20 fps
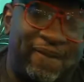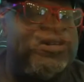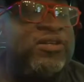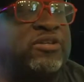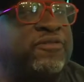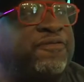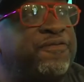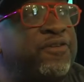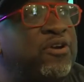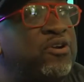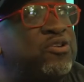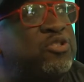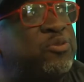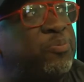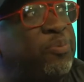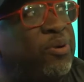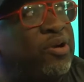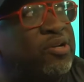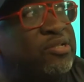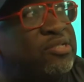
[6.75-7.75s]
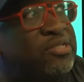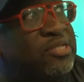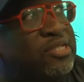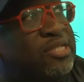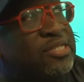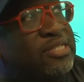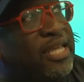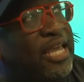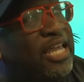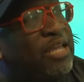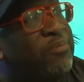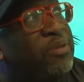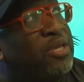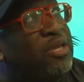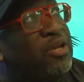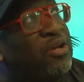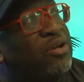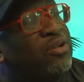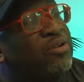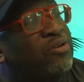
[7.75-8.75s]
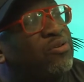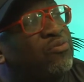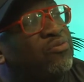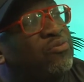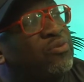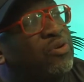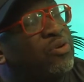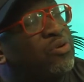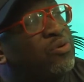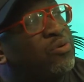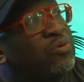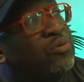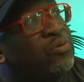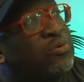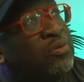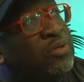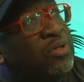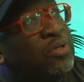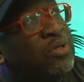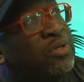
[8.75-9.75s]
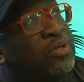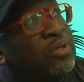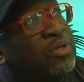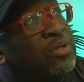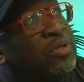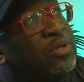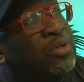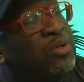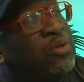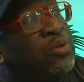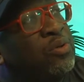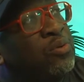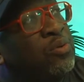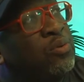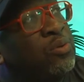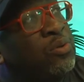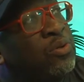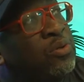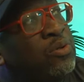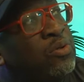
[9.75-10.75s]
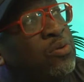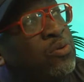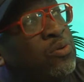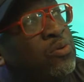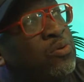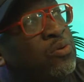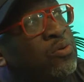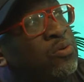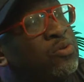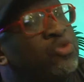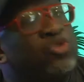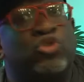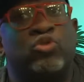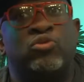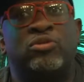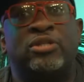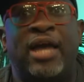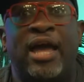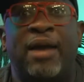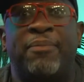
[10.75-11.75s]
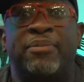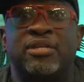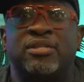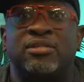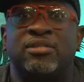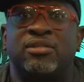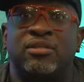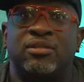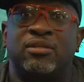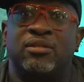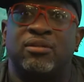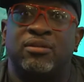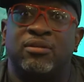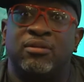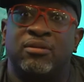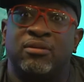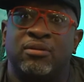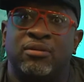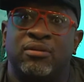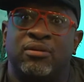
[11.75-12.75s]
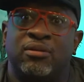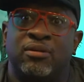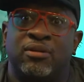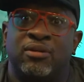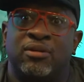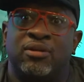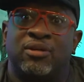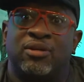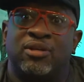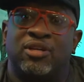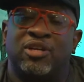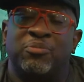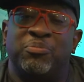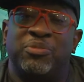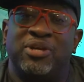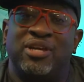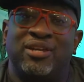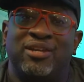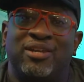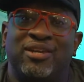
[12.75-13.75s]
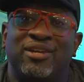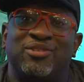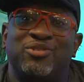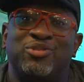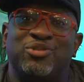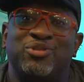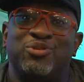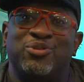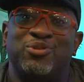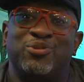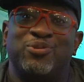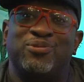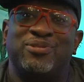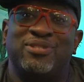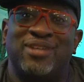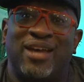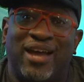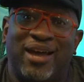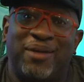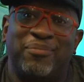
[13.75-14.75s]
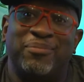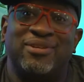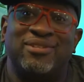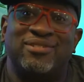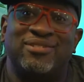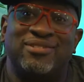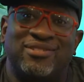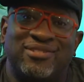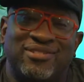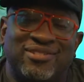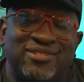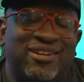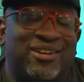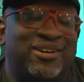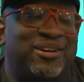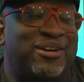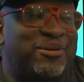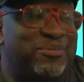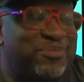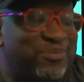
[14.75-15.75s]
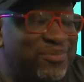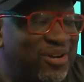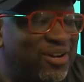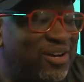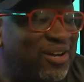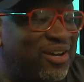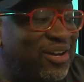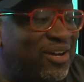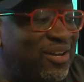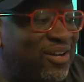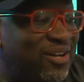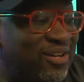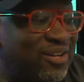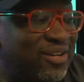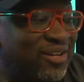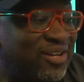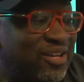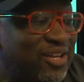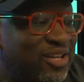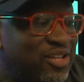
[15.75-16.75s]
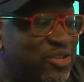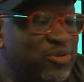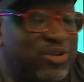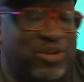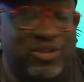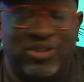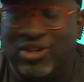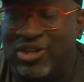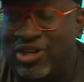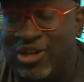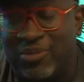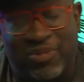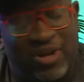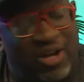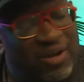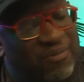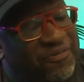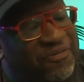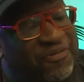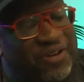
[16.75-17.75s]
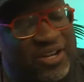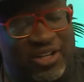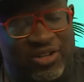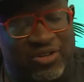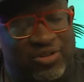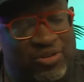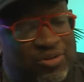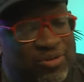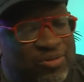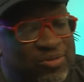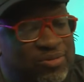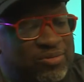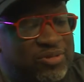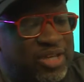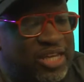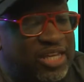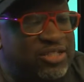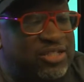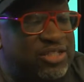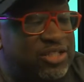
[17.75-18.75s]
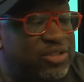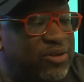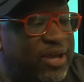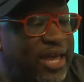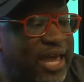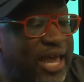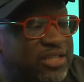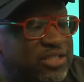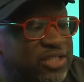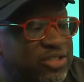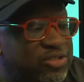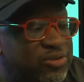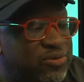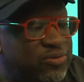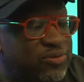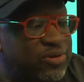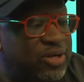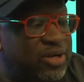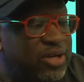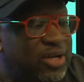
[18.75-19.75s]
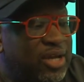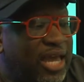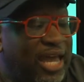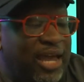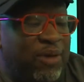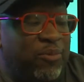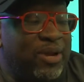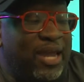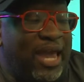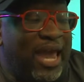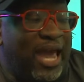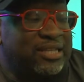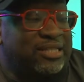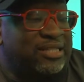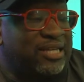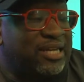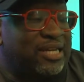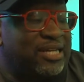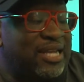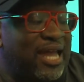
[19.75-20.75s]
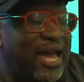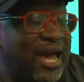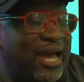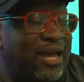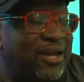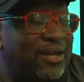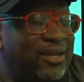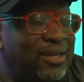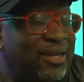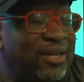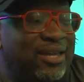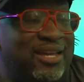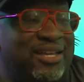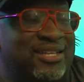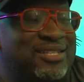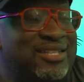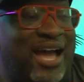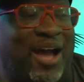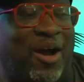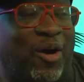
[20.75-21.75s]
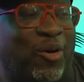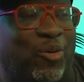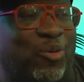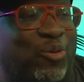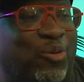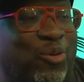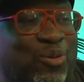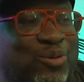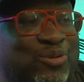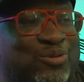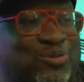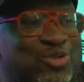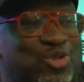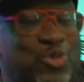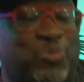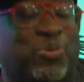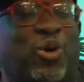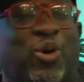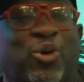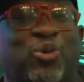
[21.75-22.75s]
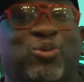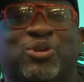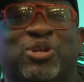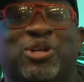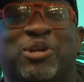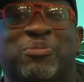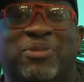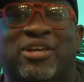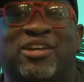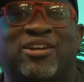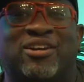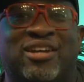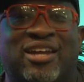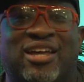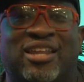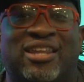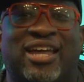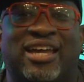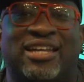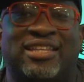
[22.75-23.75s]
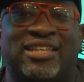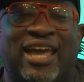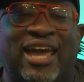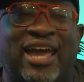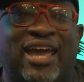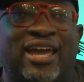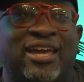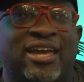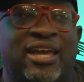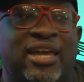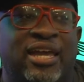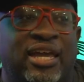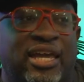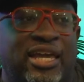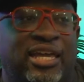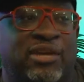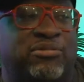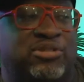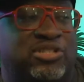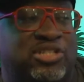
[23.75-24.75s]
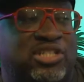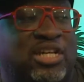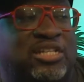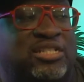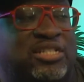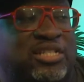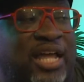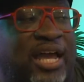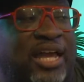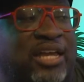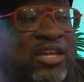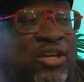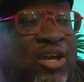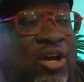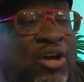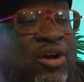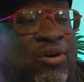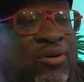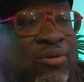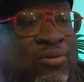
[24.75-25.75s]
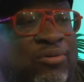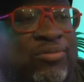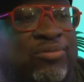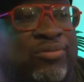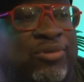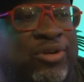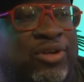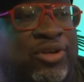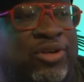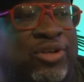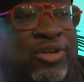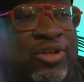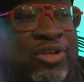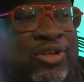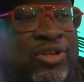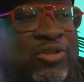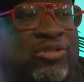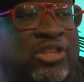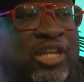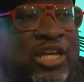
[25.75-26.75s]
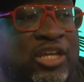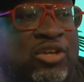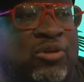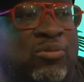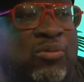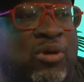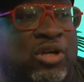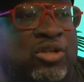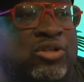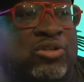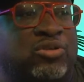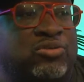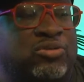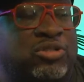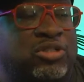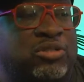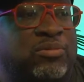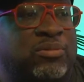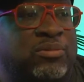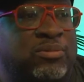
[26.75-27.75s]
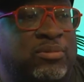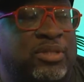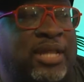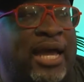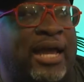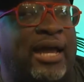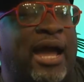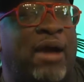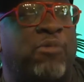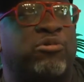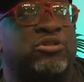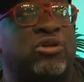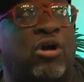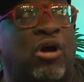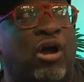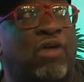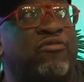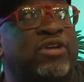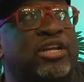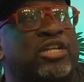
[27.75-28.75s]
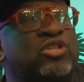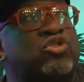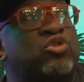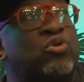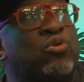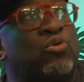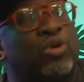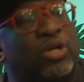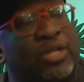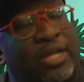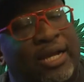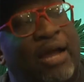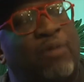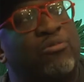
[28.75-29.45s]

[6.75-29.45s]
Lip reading: And who was the first person to take me on the road? Woo! Drew Thomas. Comedian Drew Thomas. Yup. You can look him up. Funny dude. He's still actually touring. And we actually are not, he's not old, super older than me or nothing like that. He was just like, yo, you think you want to do some, like, I was already touring.